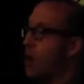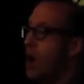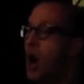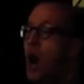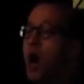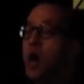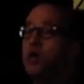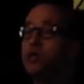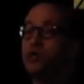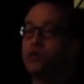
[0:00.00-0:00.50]
There
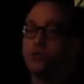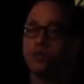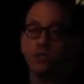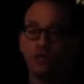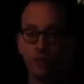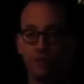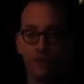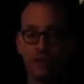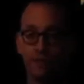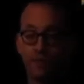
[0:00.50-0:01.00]
are
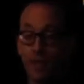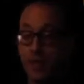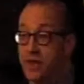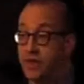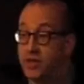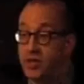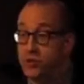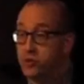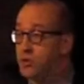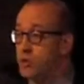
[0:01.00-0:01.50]
hundreds of them.
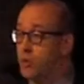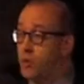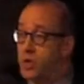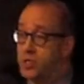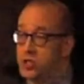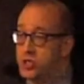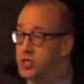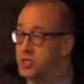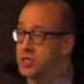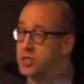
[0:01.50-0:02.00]
These are
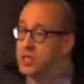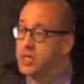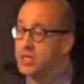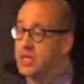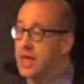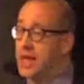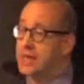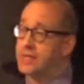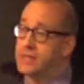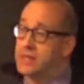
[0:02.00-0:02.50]
the ones
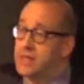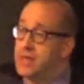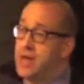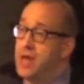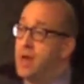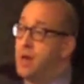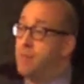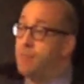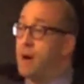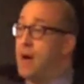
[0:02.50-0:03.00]
just
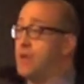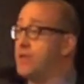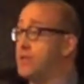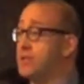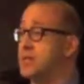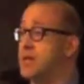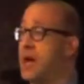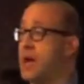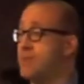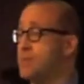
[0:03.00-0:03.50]
collected
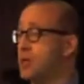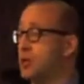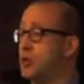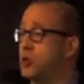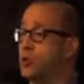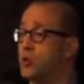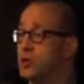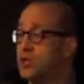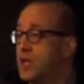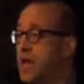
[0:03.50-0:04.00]
by this guy
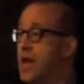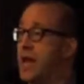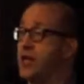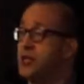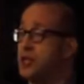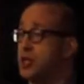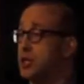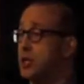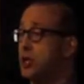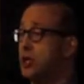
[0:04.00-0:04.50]

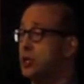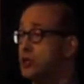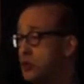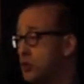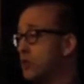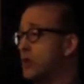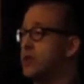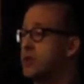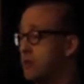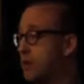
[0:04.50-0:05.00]
Maclure's agent
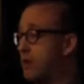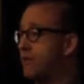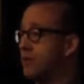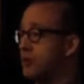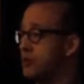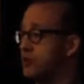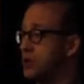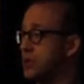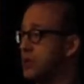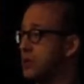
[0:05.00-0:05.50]
during the
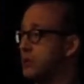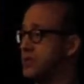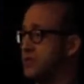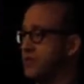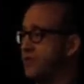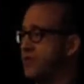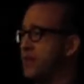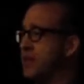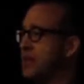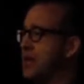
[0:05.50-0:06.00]
revolution. He
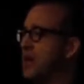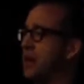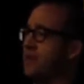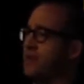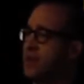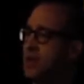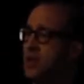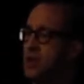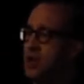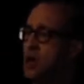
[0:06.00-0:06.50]
was a
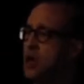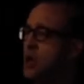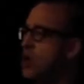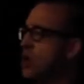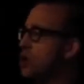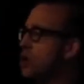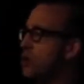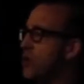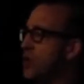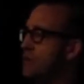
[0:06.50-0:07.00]
Philadelphian
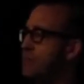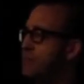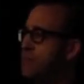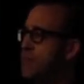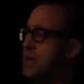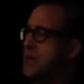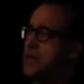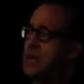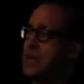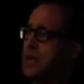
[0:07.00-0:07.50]
who
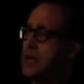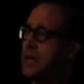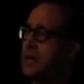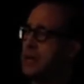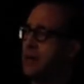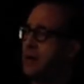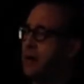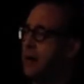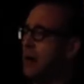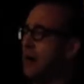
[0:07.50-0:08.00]
had been
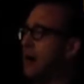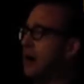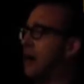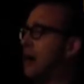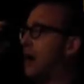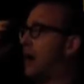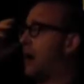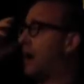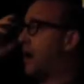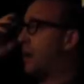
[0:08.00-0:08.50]
in uh,
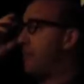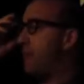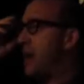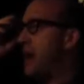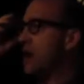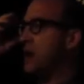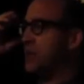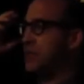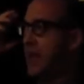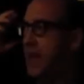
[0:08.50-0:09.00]
uh,
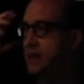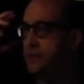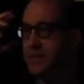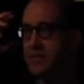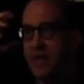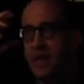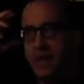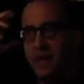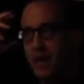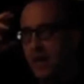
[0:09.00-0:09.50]
Paris
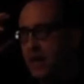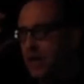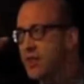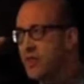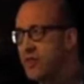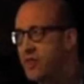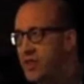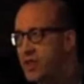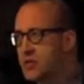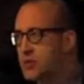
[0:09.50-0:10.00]
and said,
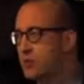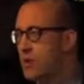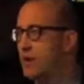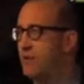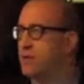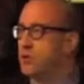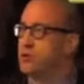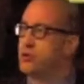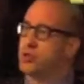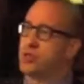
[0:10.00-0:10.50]
this
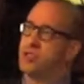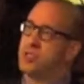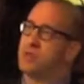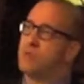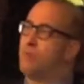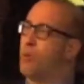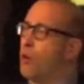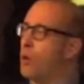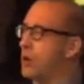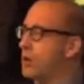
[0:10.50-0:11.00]
revolution
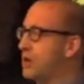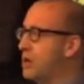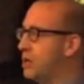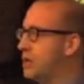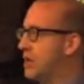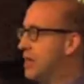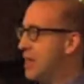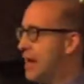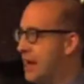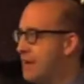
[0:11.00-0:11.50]
is
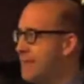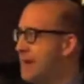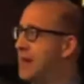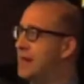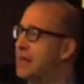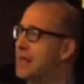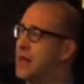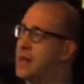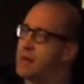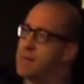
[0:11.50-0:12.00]
important. I
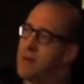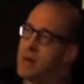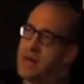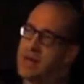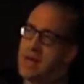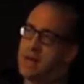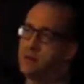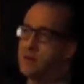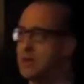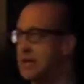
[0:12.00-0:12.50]
made a lot of
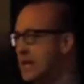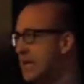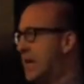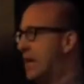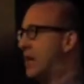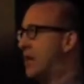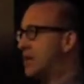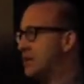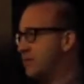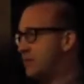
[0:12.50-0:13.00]
money. I'm going
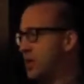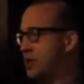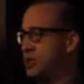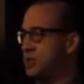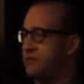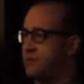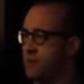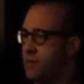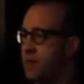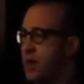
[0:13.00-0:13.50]
to get as
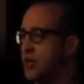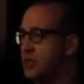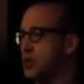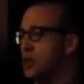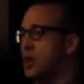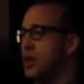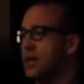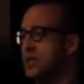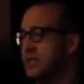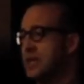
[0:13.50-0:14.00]
much
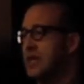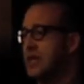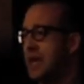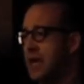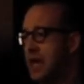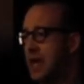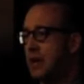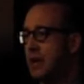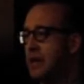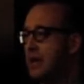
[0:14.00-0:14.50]
information on as
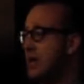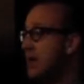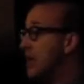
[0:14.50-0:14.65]
I can.